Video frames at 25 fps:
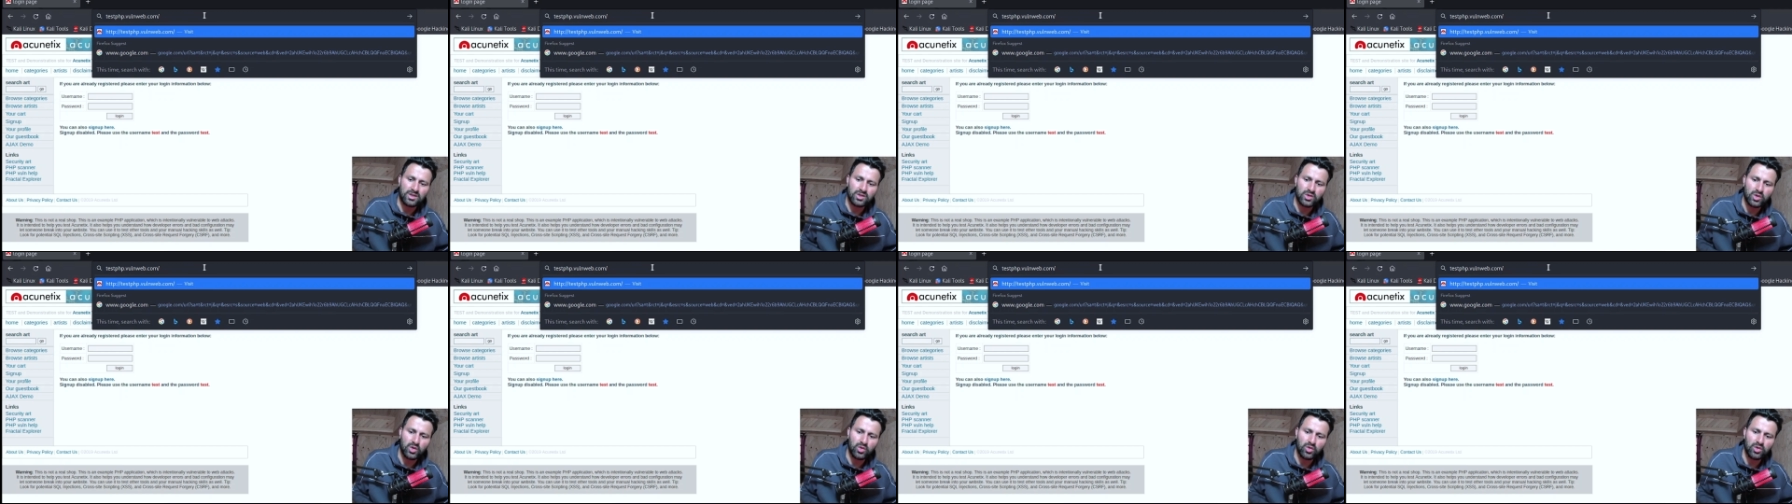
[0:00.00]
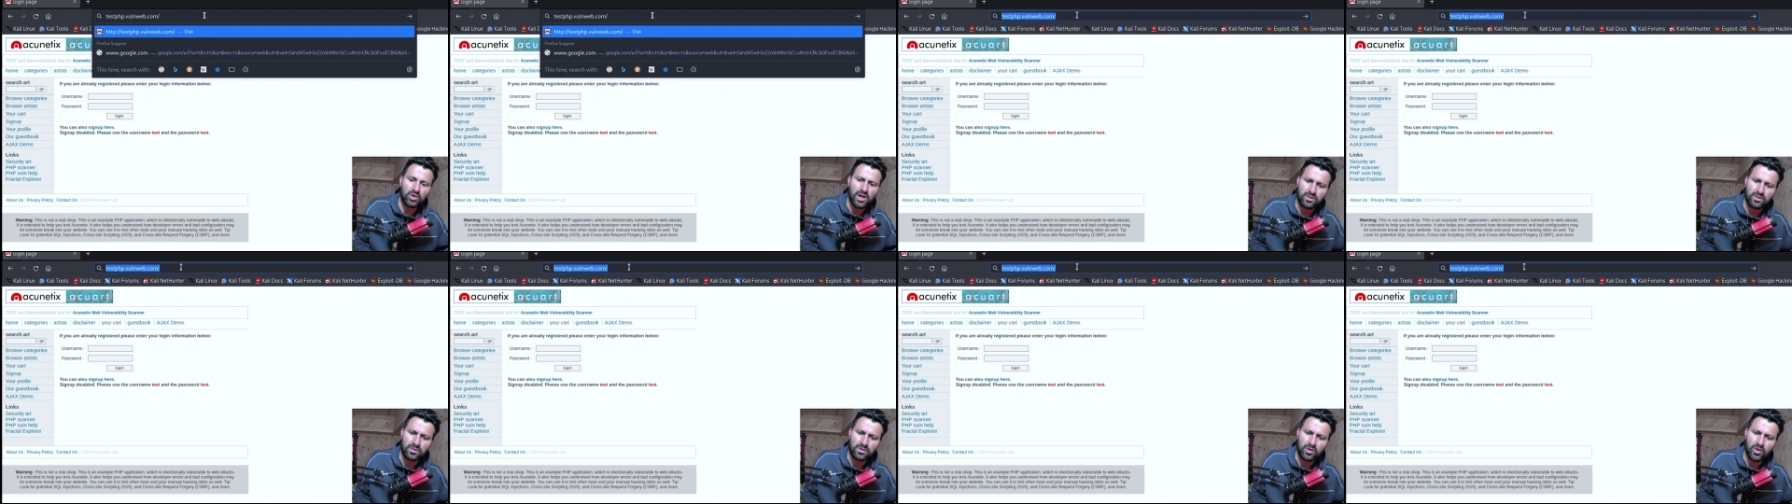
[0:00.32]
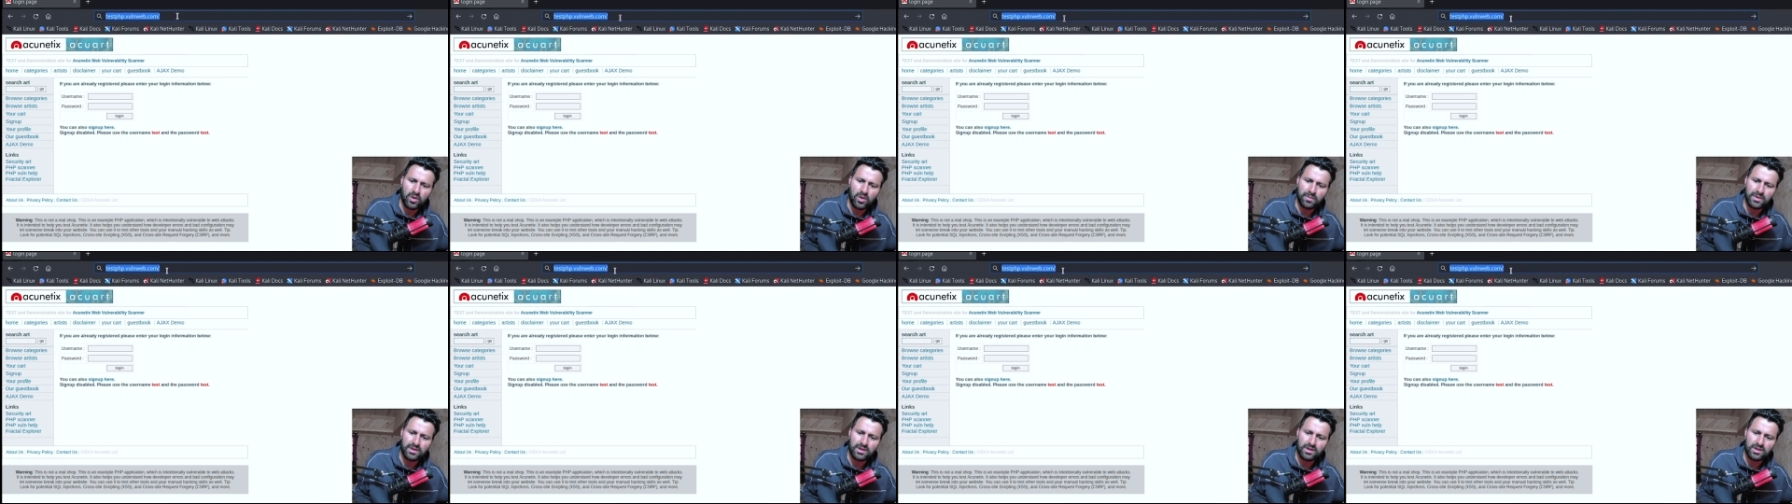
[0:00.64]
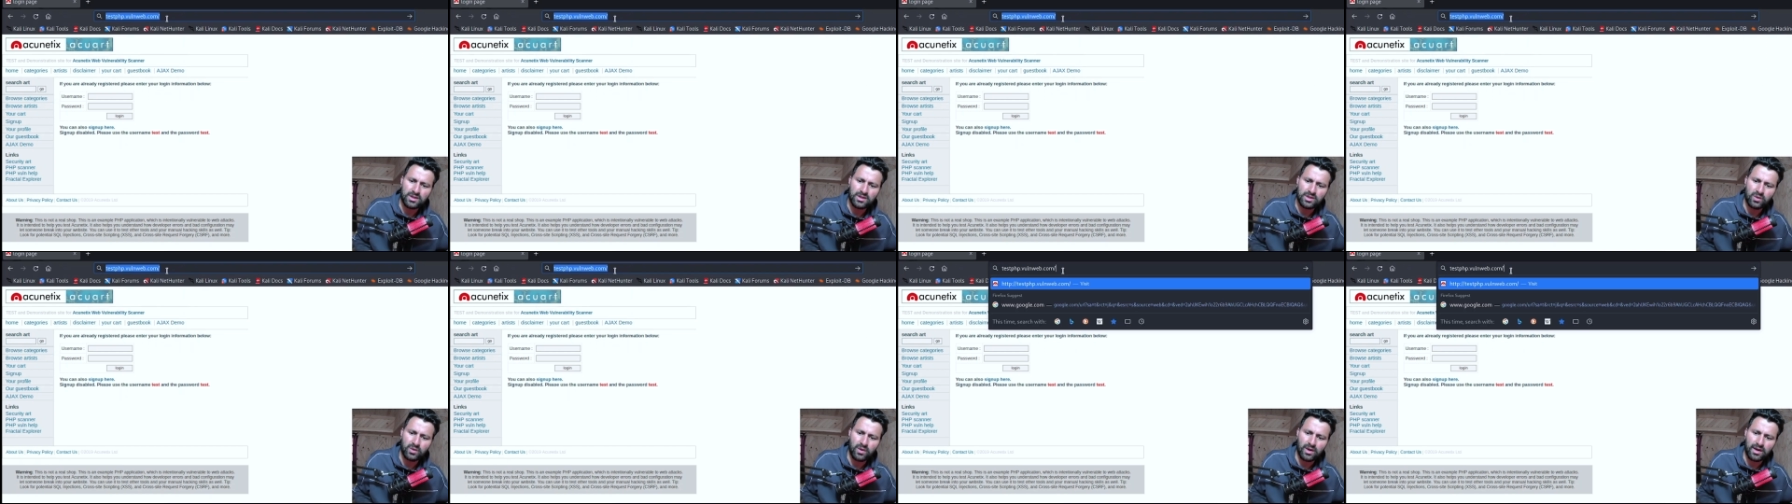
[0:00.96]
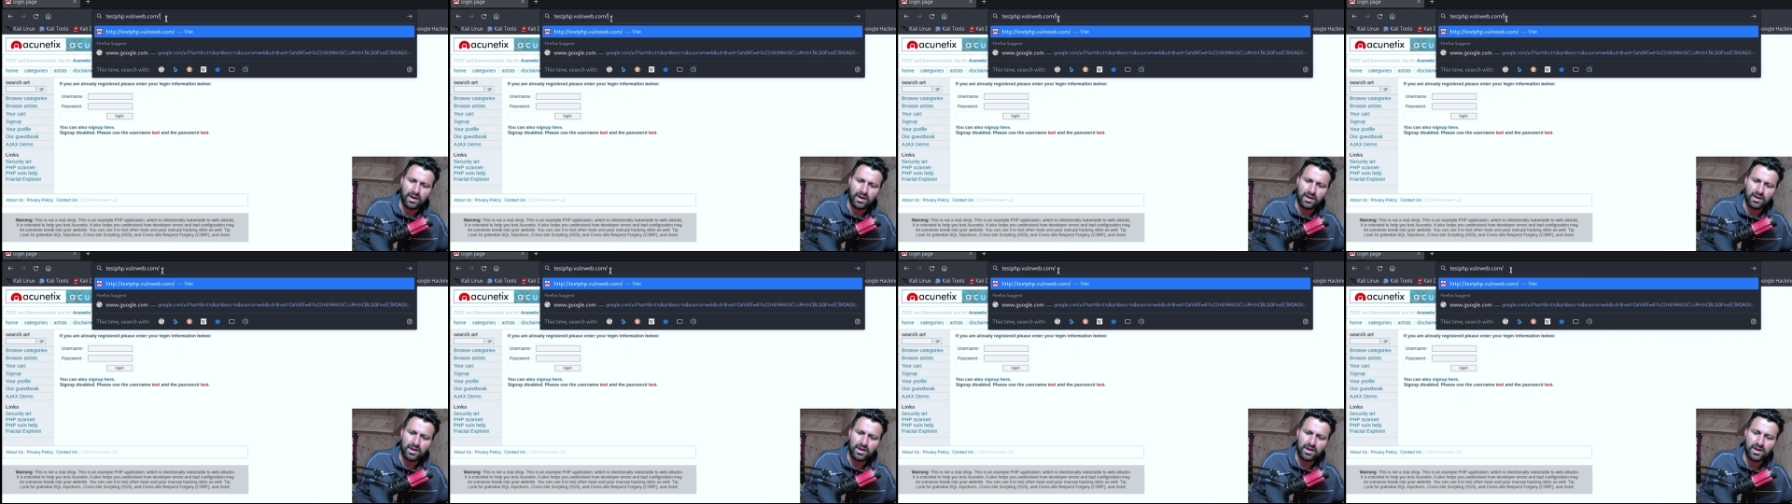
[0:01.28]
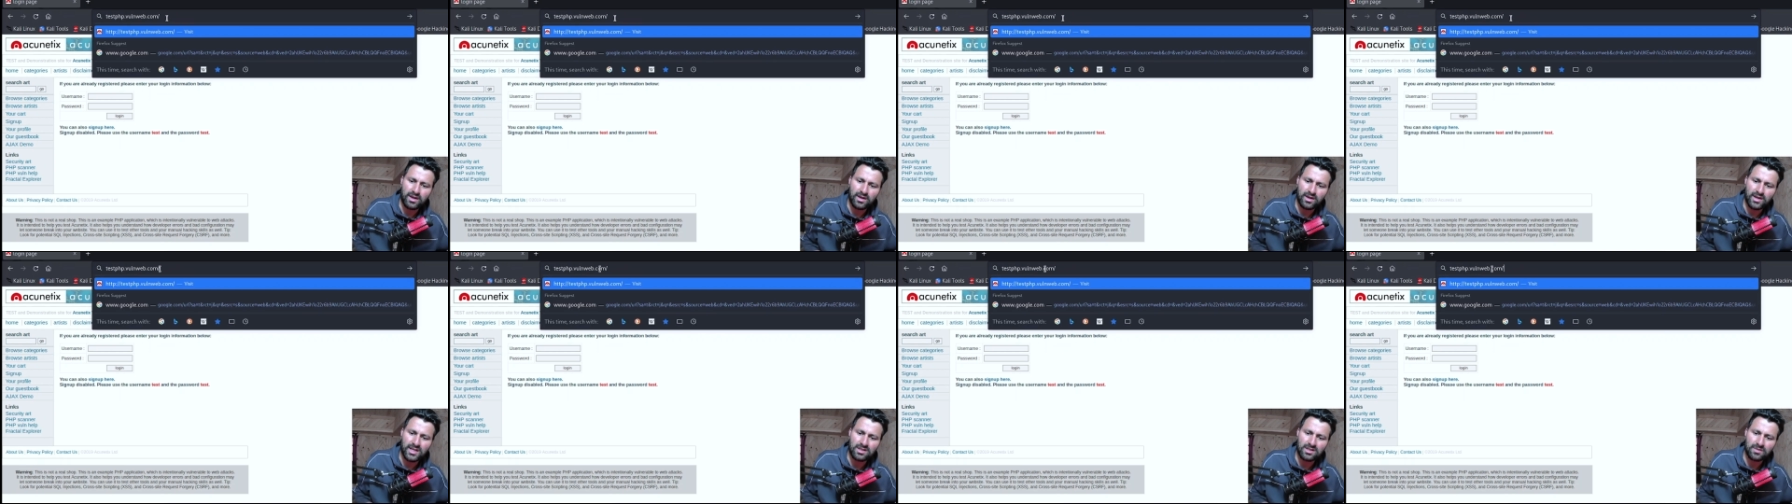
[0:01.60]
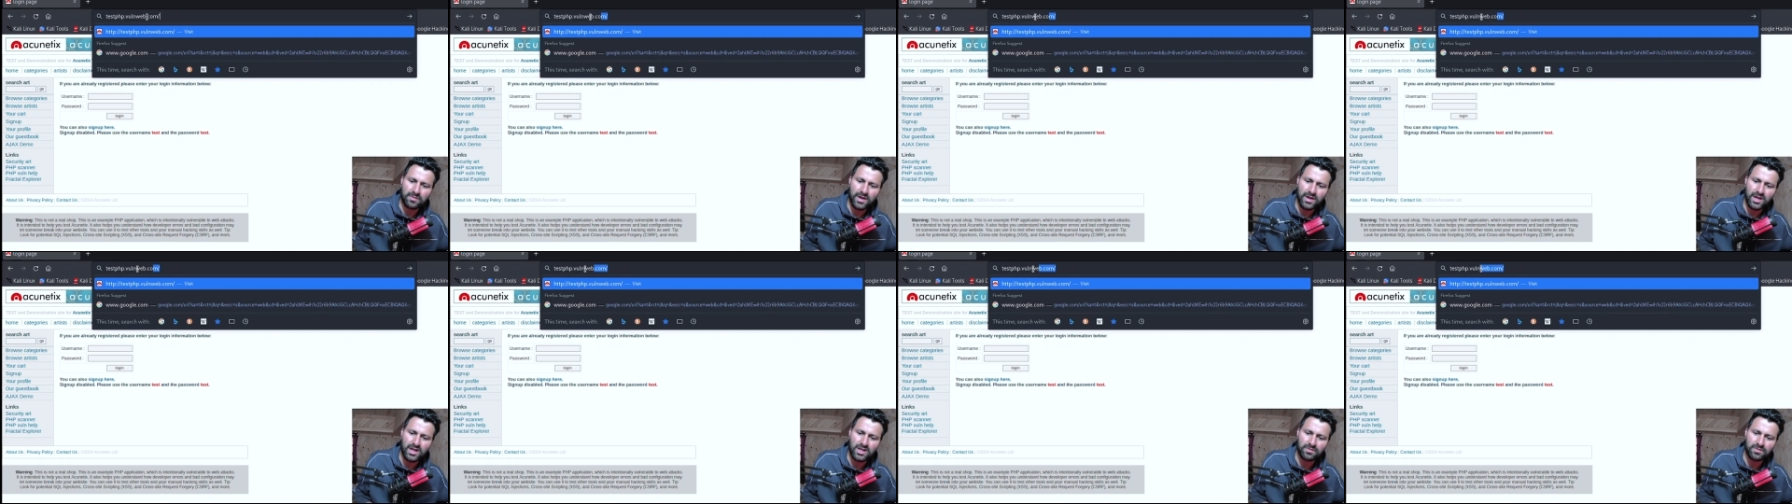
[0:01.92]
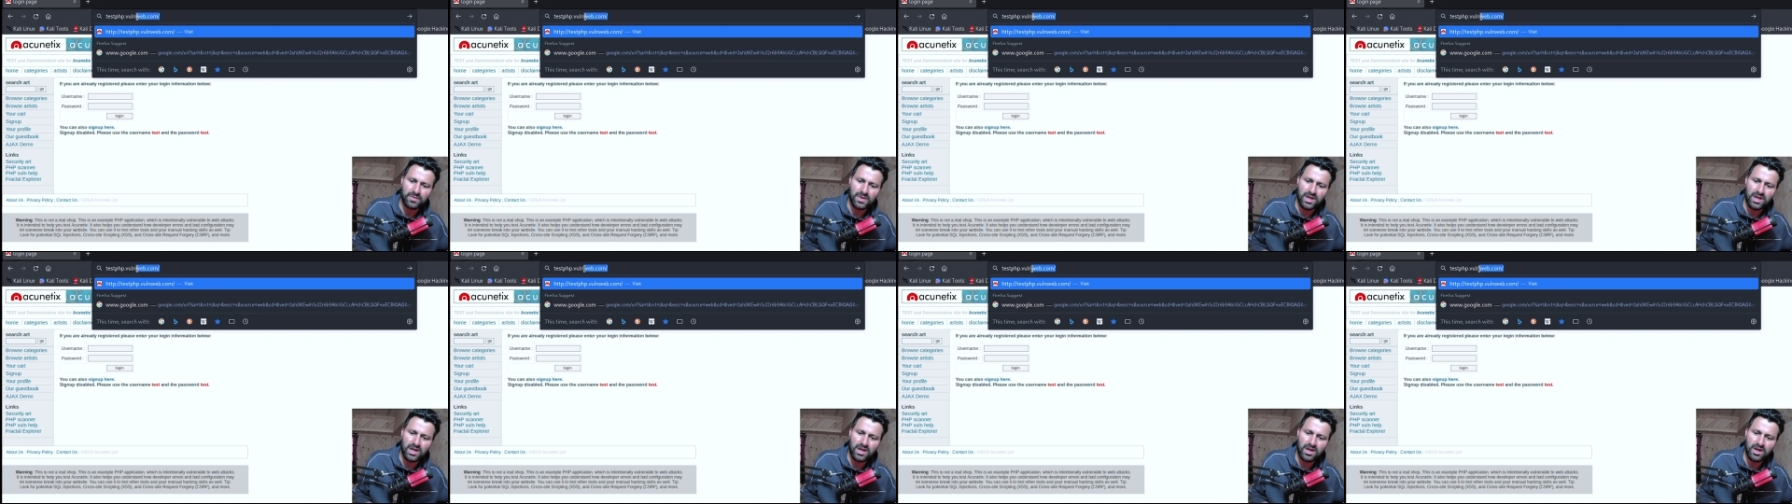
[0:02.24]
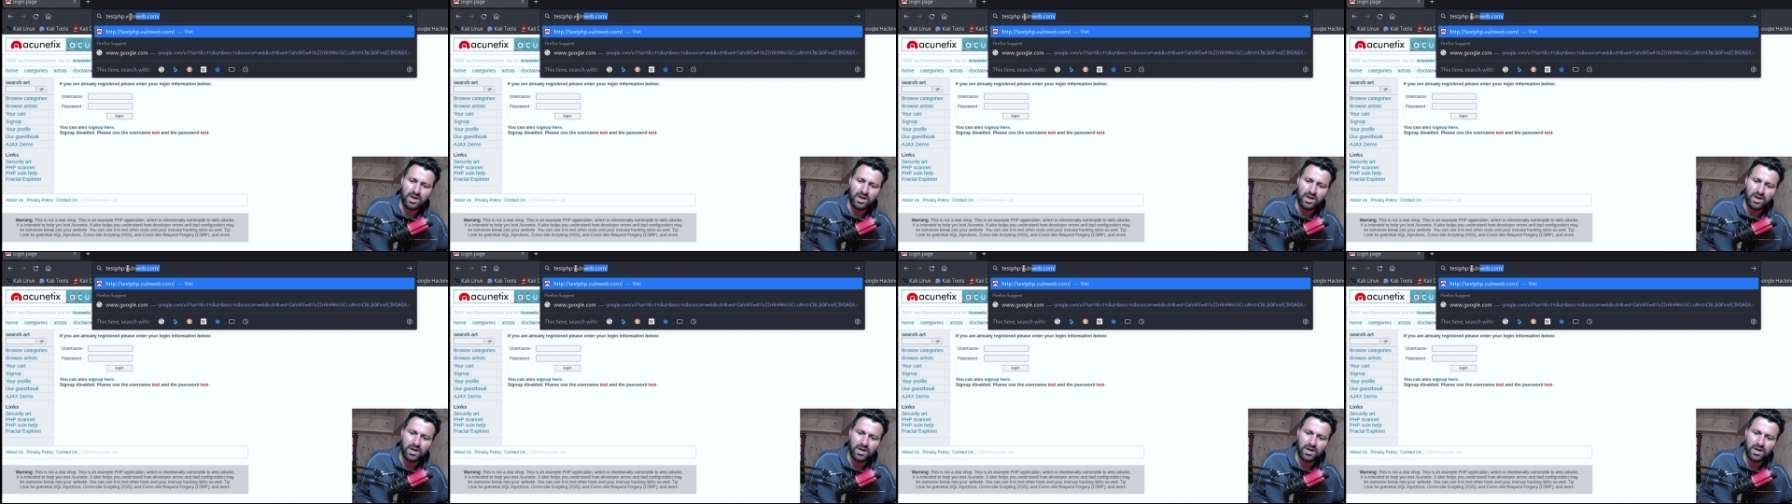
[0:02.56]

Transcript: So copy this U R L, test p h p